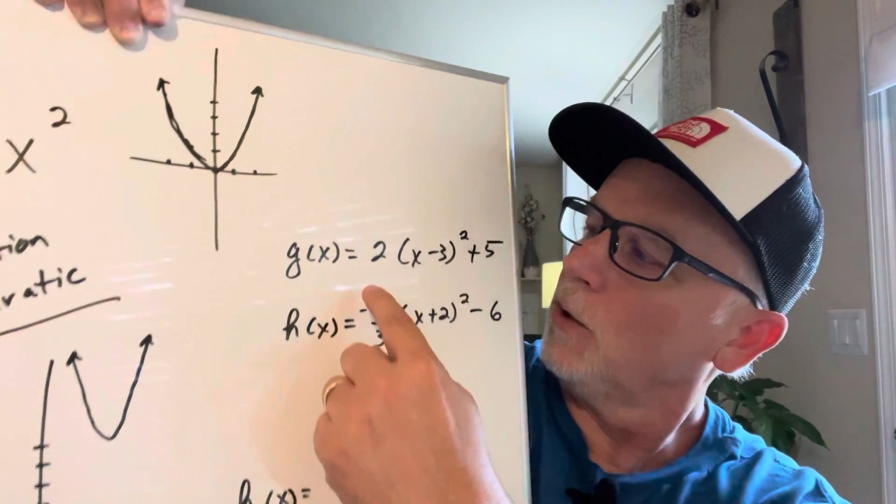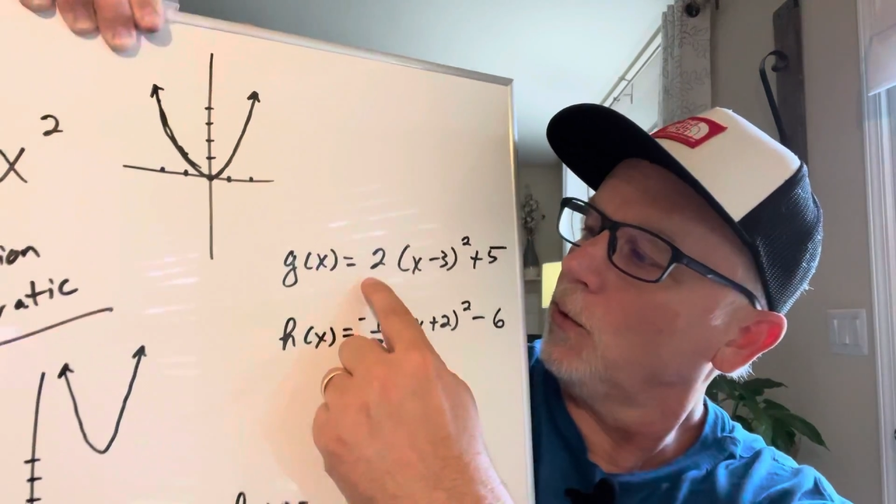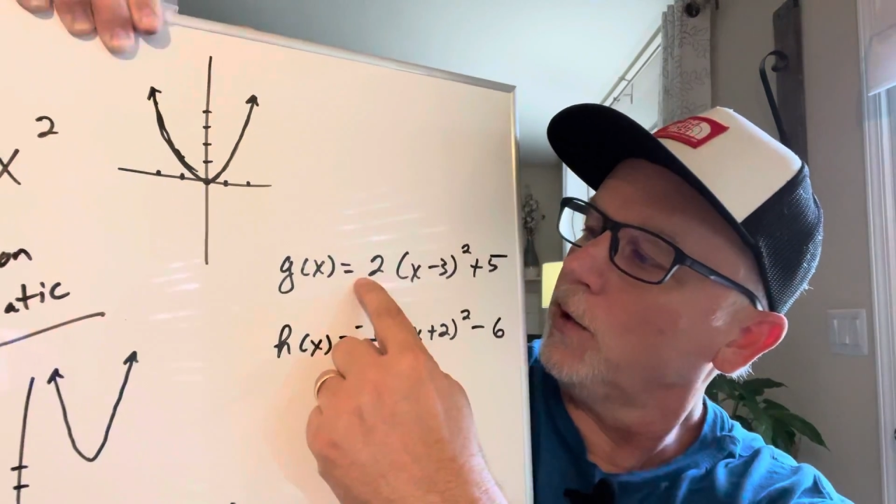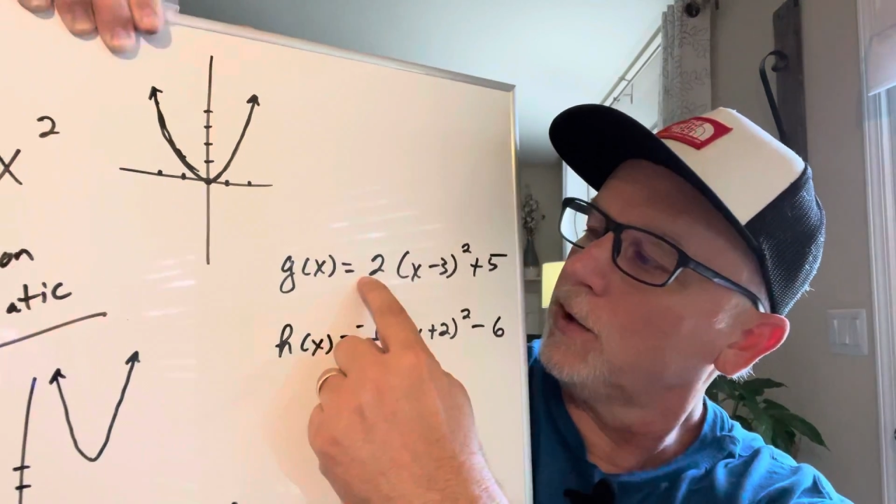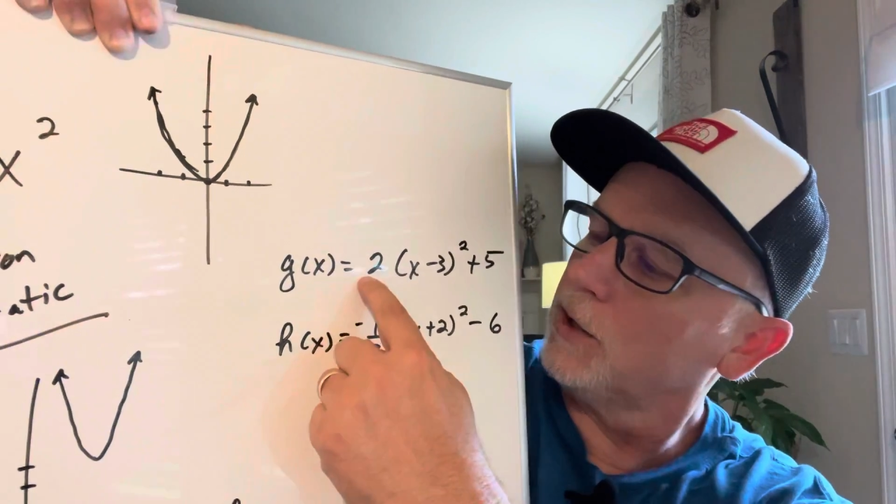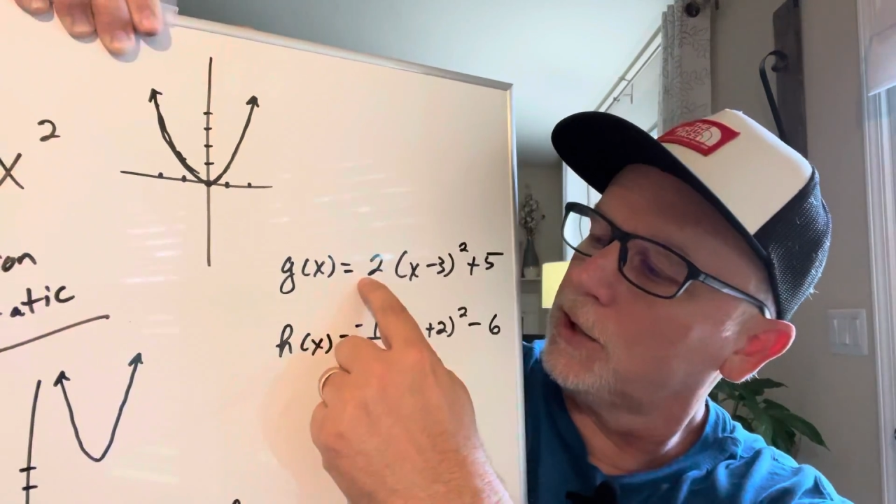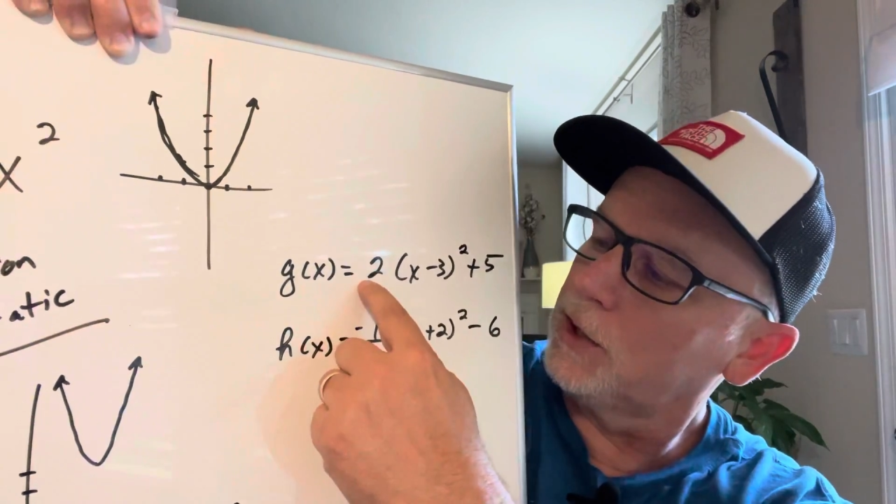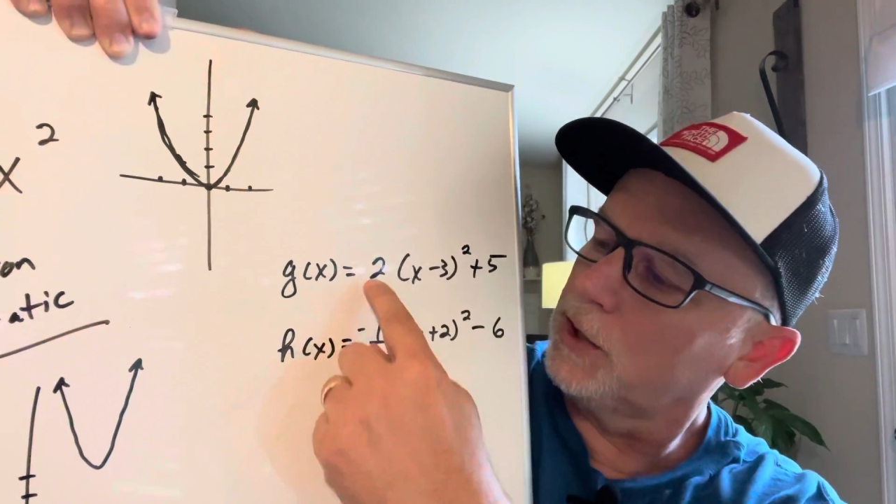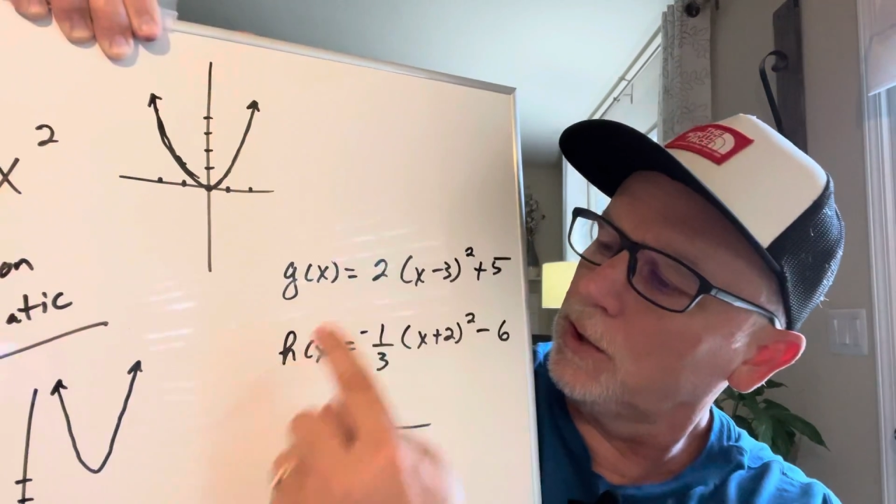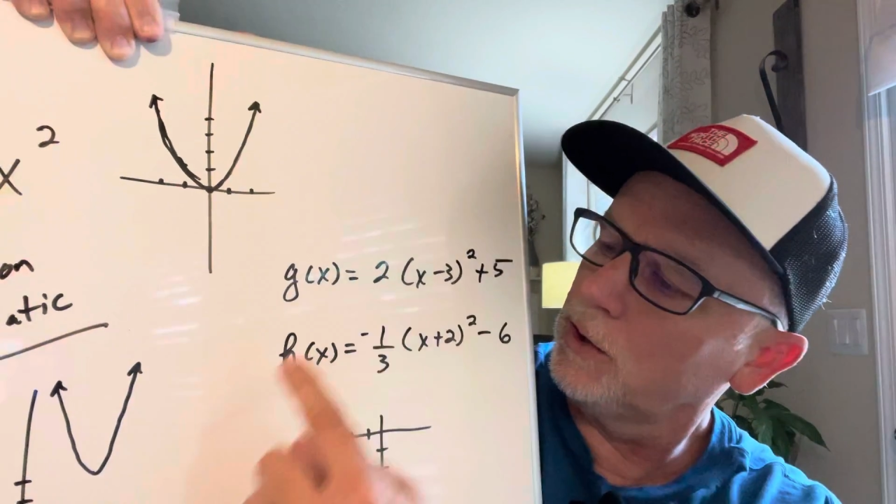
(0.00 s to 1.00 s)
With the
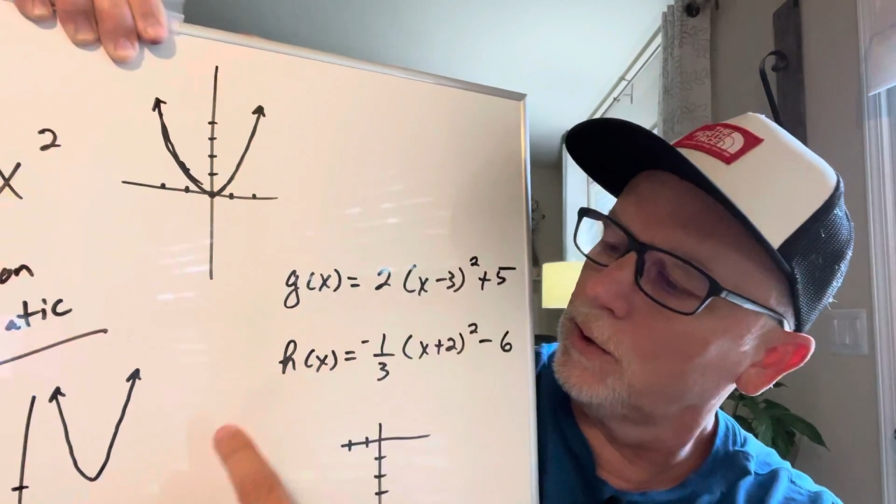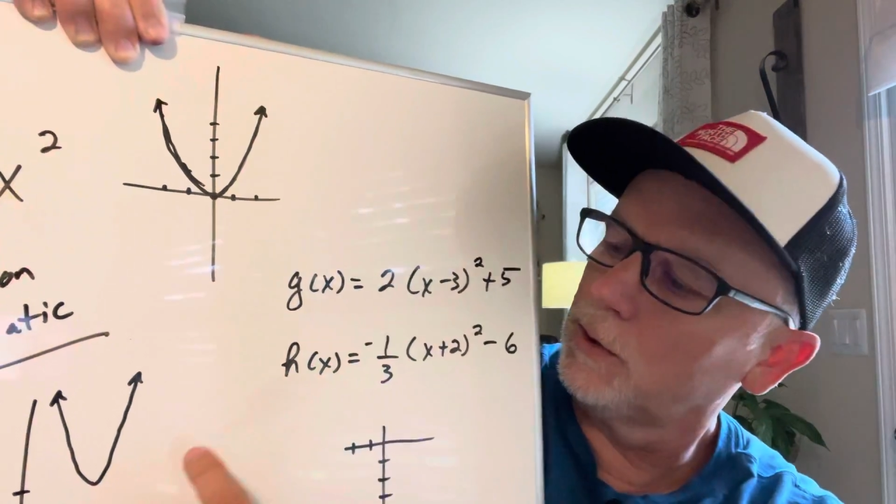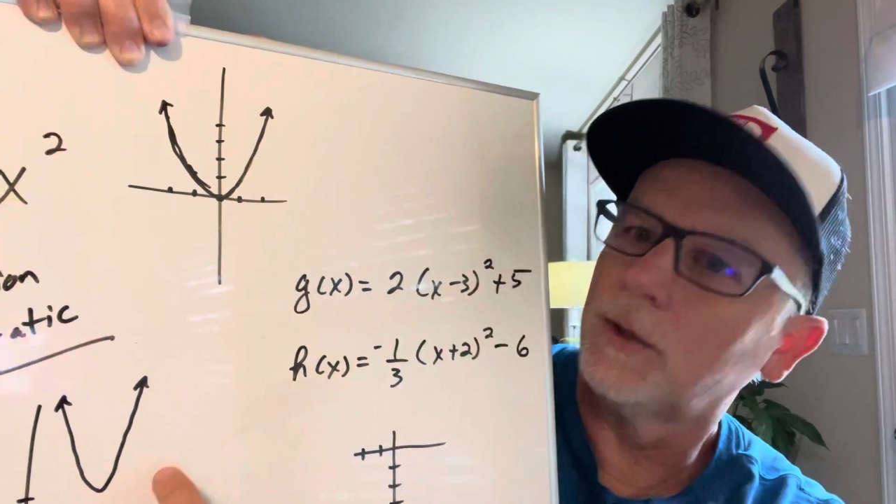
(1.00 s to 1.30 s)
2,